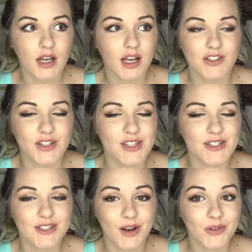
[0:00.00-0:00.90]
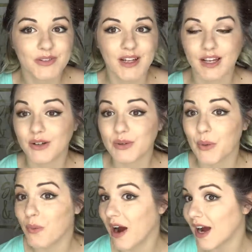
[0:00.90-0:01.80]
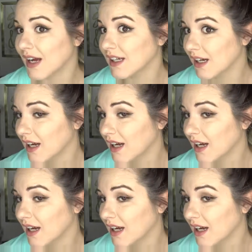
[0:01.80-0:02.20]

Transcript: I don't know why.